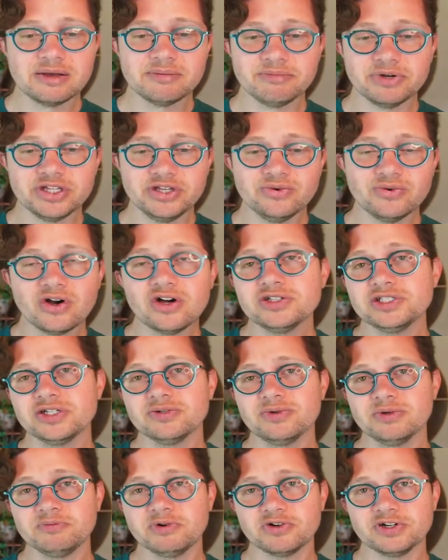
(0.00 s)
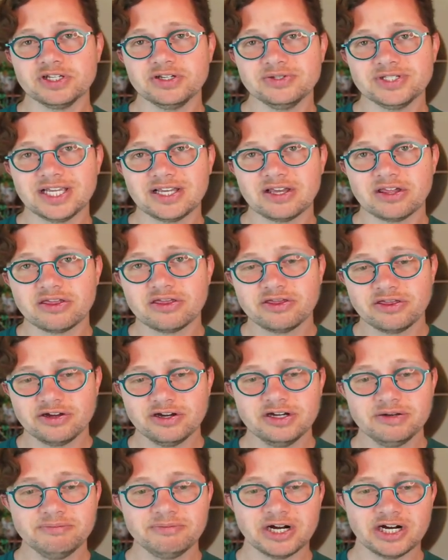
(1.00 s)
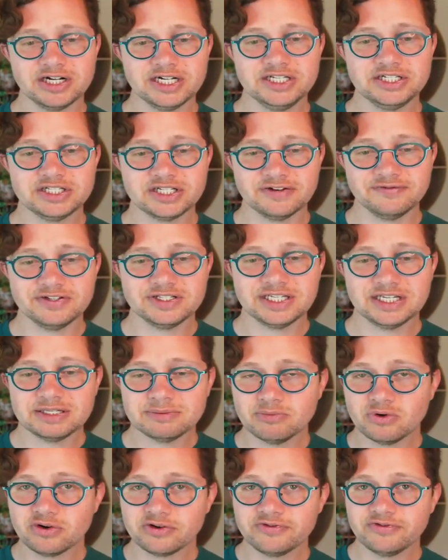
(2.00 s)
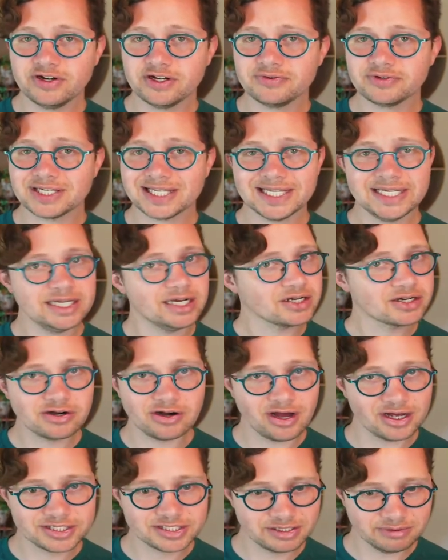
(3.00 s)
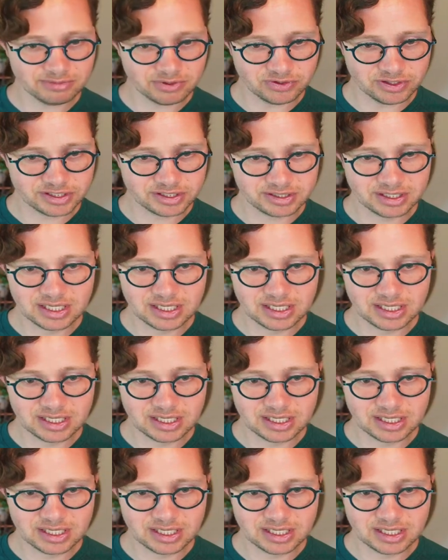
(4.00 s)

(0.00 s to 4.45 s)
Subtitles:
but you also report using third-party services more frequently across the board.